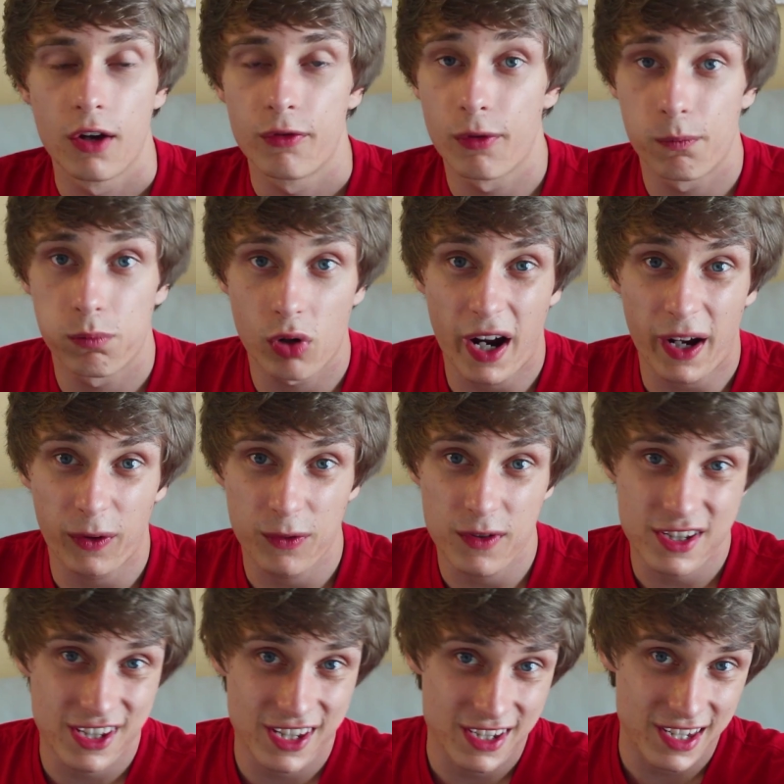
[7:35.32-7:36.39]
For
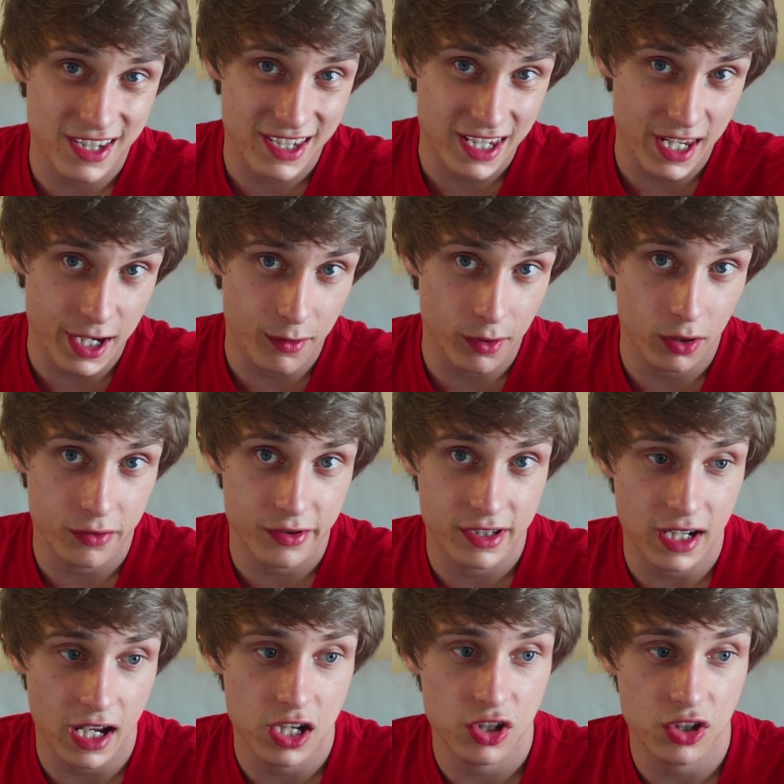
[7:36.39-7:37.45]
breakfast there's a cereal
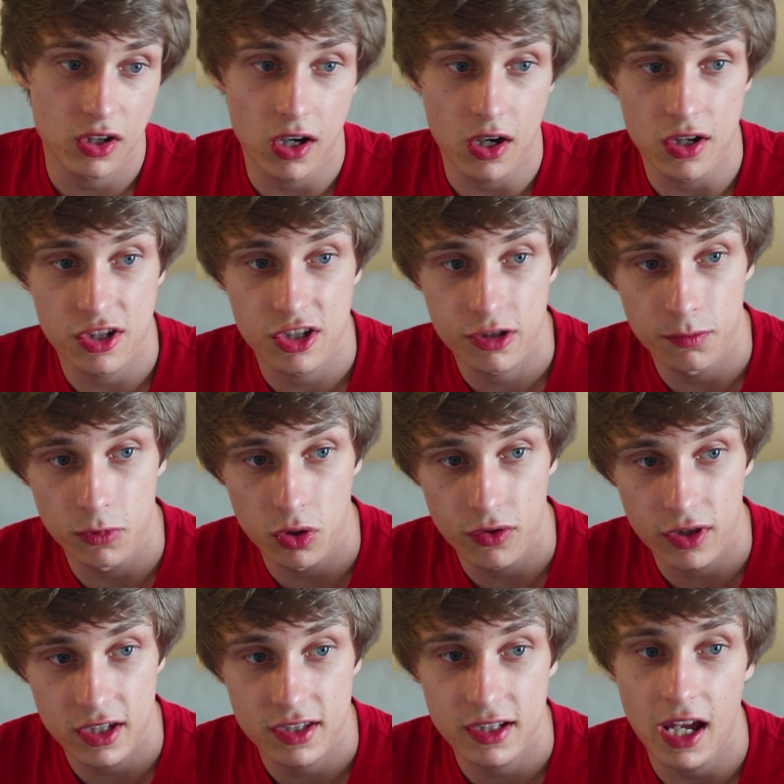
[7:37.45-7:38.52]
station and a
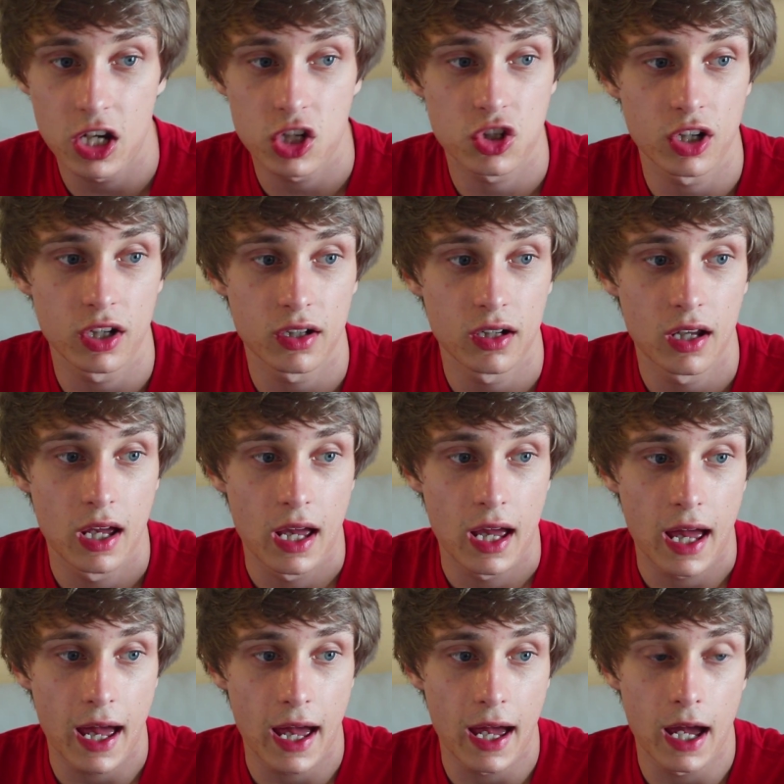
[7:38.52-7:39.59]
smoothie station,
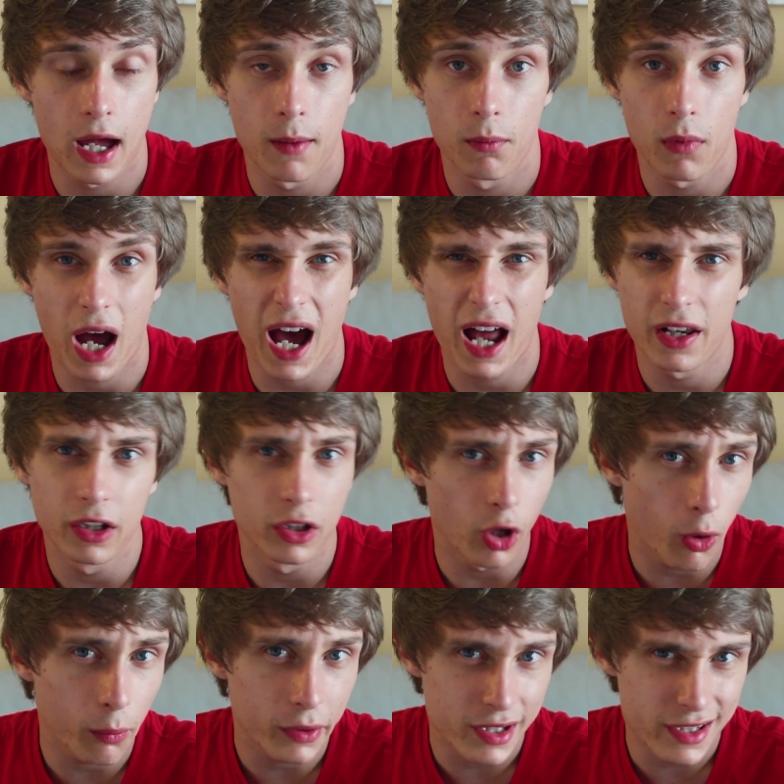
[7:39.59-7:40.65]
and an
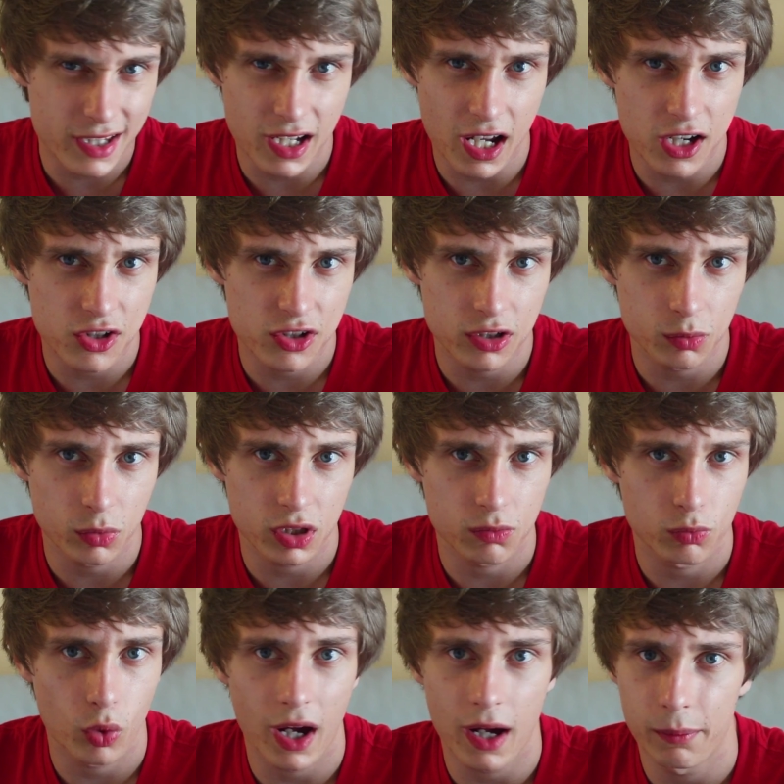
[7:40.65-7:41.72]
omelette station
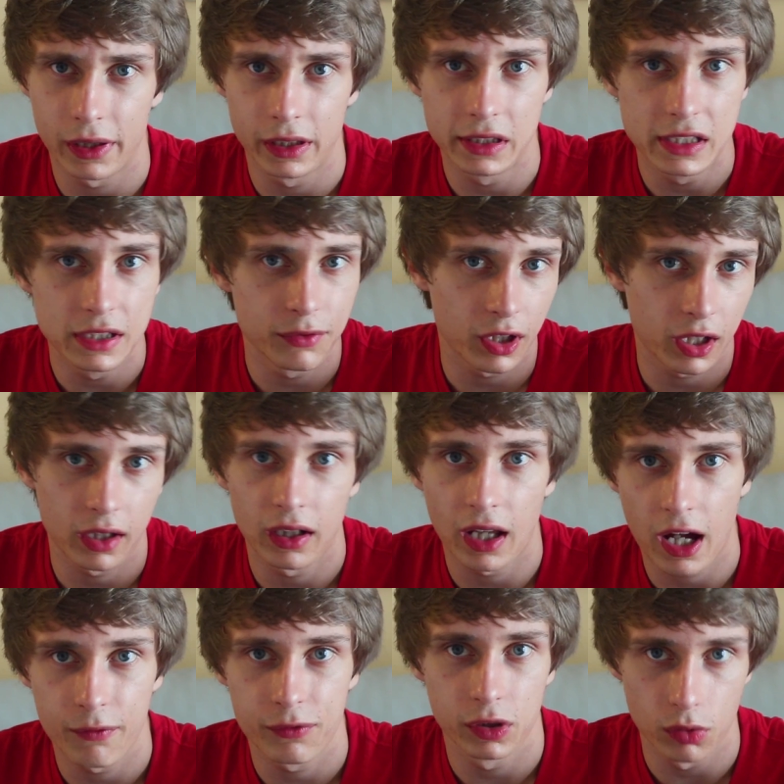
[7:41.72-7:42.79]
where I believe you can
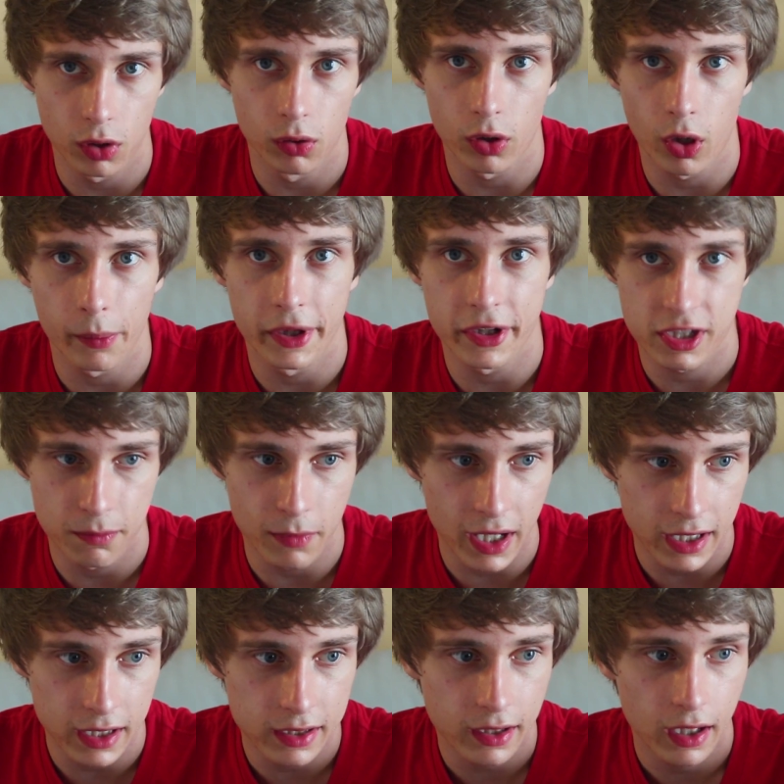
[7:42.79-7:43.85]
have your own omelettes
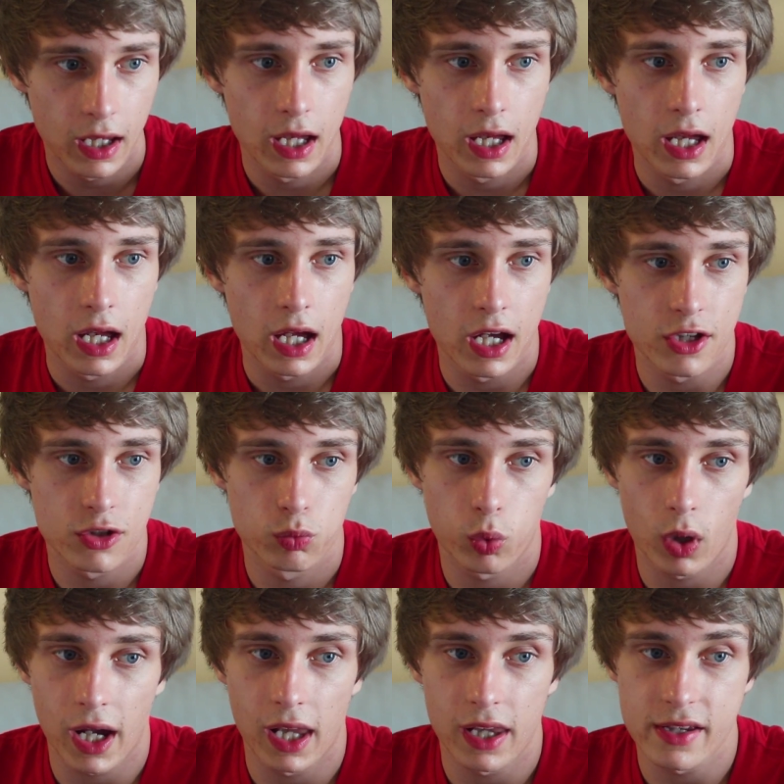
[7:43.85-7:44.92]
made, as
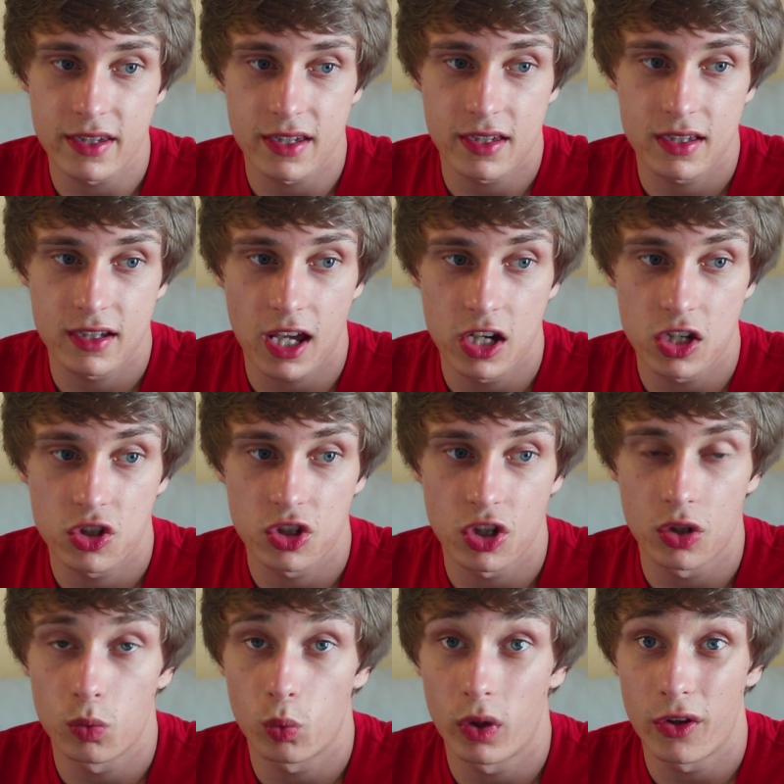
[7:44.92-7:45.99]
well as a
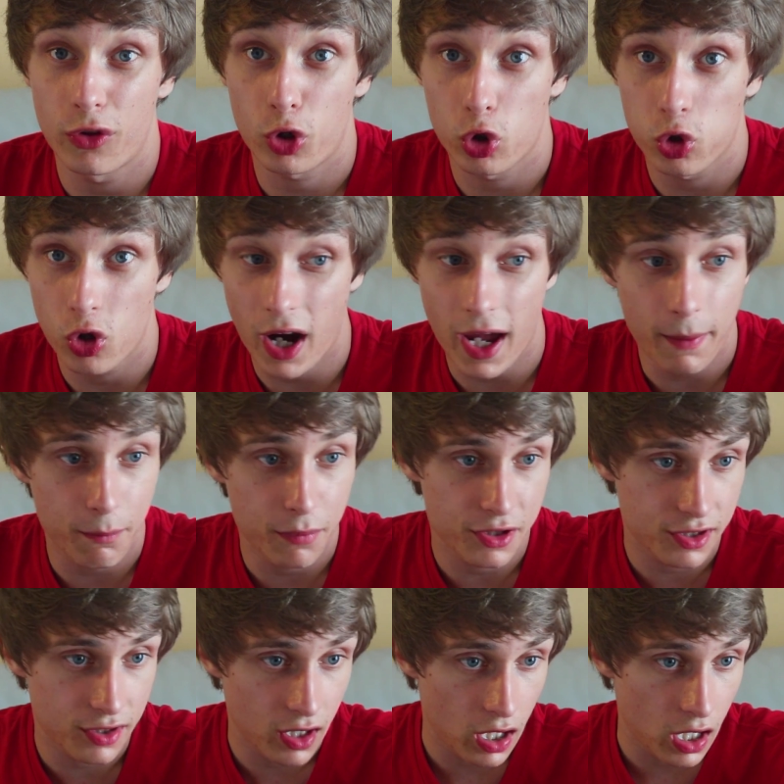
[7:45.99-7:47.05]
station with
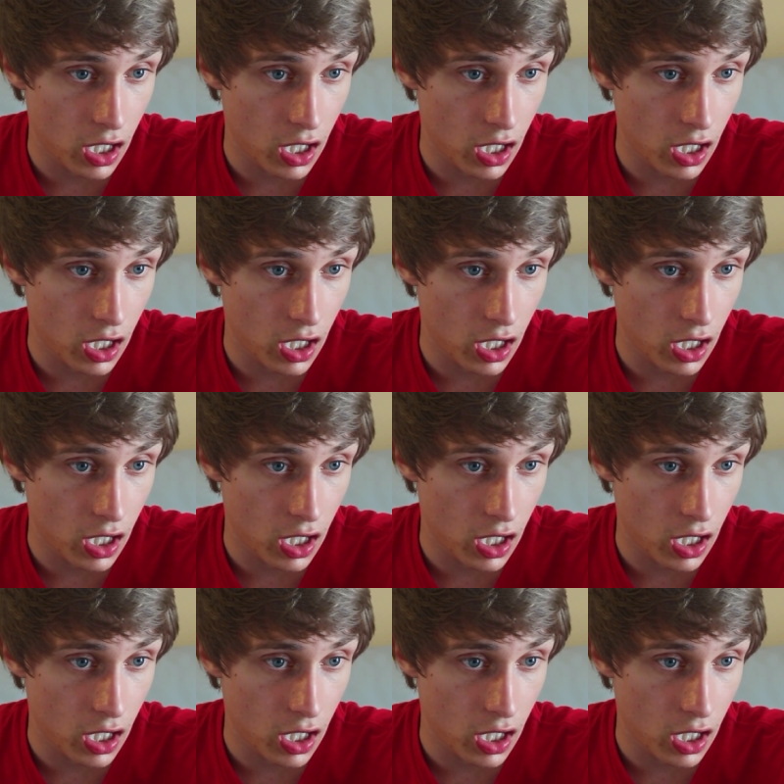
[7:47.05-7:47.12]
crepes,